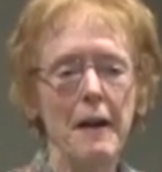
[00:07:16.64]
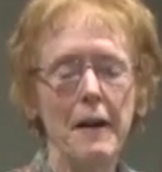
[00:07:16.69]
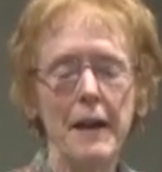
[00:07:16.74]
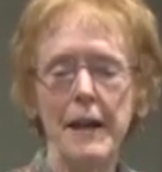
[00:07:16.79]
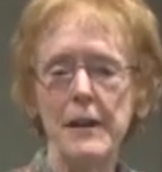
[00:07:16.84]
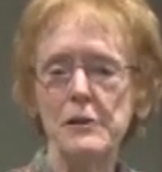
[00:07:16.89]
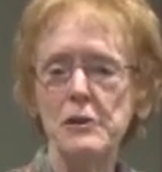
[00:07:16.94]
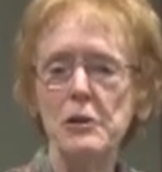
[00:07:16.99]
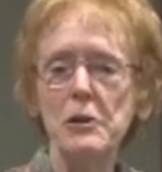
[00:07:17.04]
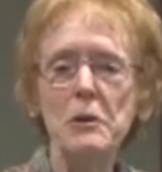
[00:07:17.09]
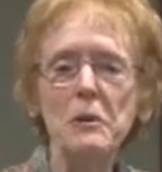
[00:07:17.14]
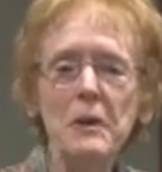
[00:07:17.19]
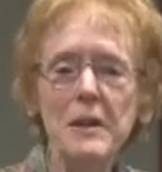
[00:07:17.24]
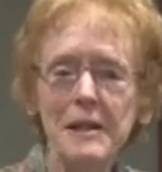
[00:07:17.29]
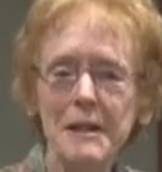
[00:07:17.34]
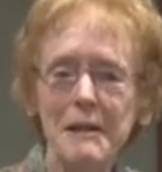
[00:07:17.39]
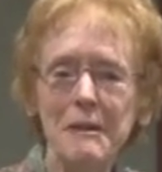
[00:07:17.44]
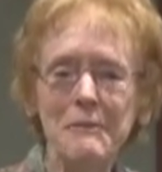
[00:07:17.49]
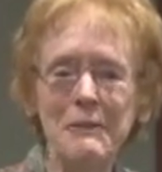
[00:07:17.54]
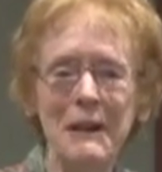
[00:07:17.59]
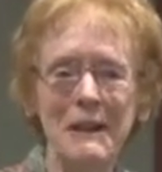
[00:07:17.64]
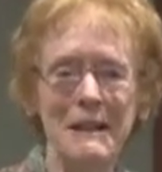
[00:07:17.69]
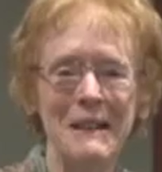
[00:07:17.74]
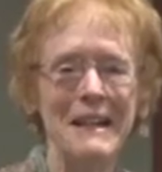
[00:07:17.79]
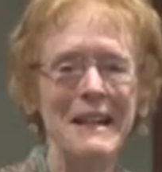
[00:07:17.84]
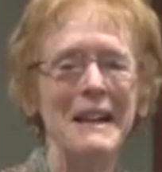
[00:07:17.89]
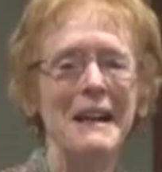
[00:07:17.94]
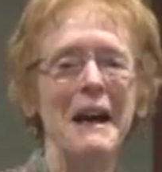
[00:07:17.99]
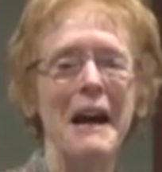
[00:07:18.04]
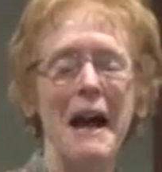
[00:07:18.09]
intuitive,
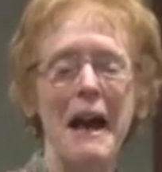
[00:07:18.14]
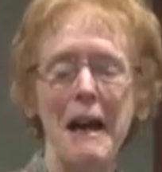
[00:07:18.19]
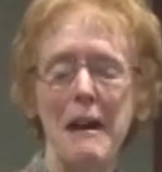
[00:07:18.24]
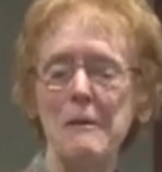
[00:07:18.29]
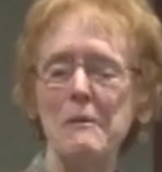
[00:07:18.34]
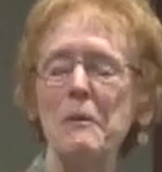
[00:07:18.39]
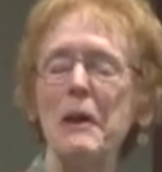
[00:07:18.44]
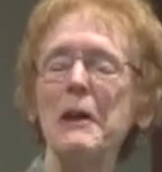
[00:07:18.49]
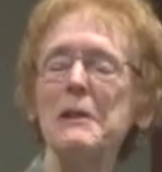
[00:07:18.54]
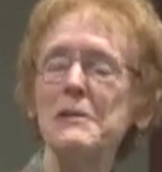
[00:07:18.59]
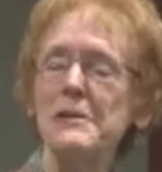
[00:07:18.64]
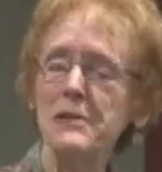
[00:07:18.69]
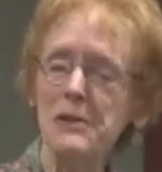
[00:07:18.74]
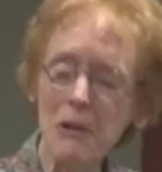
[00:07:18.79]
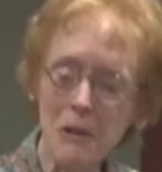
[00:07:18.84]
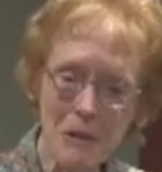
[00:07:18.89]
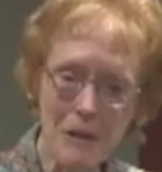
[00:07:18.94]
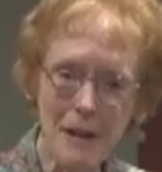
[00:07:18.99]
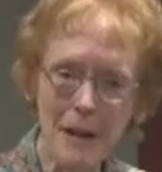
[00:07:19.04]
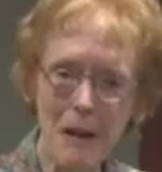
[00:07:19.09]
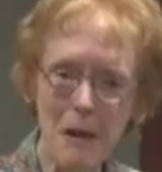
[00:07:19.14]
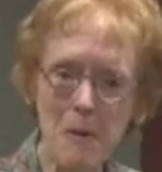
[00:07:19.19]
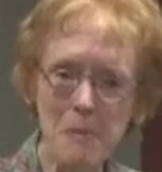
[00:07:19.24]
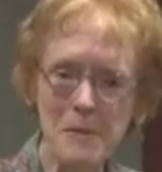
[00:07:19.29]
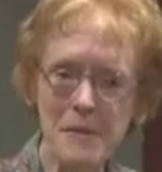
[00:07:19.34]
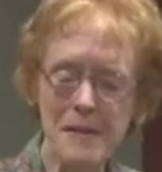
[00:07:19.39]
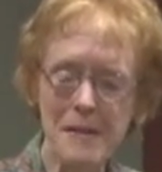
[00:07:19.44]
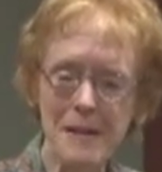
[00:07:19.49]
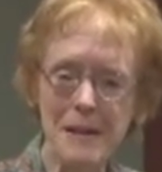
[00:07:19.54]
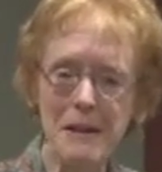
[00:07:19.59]
and we certainly
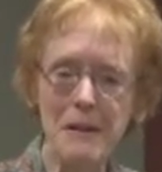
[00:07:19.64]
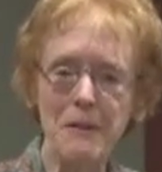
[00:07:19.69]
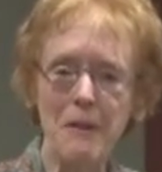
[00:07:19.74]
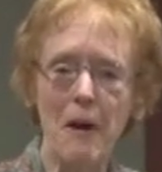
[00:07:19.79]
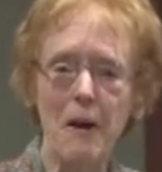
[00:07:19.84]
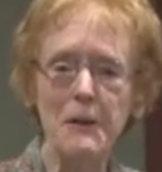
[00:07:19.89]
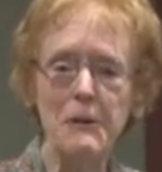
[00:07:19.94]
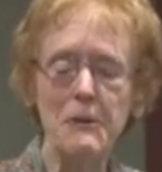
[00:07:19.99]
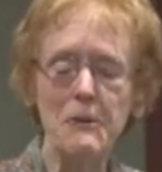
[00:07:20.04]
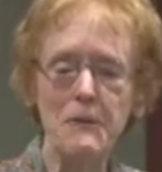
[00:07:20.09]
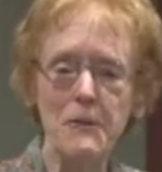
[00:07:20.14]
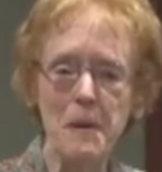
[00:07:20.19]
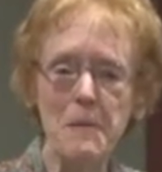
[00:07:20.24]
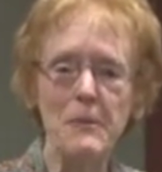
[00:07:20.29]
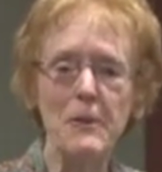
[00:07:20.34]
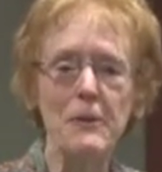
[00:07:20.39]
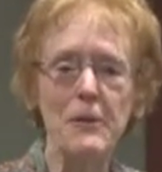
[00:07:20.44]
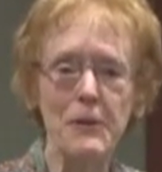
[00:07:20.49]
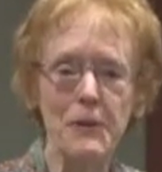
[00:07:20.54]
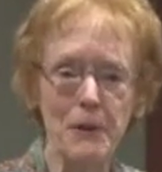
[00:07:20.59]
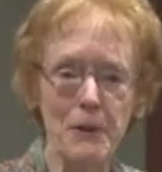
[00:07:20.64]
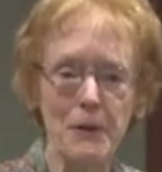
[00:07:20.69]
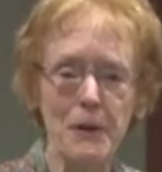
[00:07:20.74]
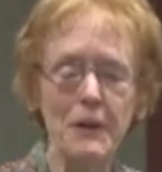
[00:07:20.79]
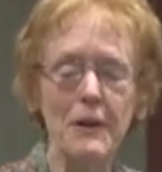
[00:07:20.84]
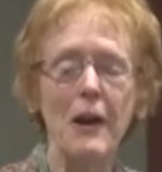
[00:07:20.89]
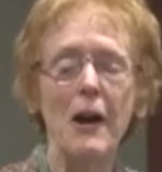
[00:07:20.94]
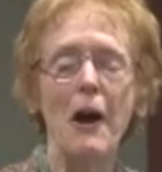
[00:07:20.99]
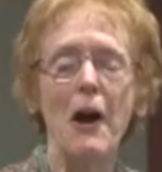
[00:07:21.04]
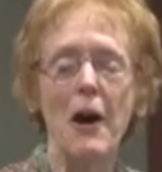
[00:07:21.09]
hope to see you on November
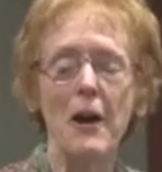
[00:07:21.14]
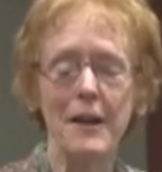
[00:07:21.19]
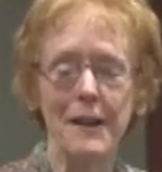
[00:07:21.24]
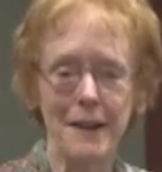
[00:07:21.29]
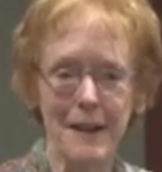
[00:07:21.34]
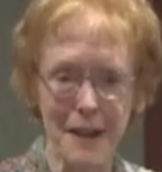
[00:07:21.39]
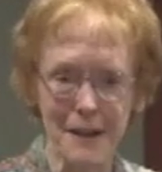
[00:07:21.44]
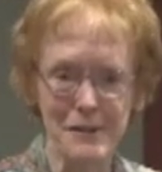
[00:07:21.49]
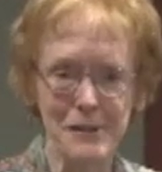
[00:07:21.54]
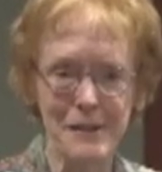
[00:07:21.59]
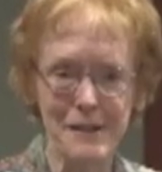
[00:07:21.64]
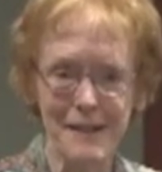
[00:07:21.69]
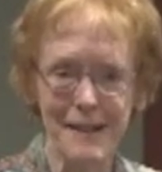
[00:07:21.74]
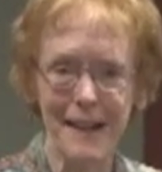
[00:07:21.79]
3rd on Election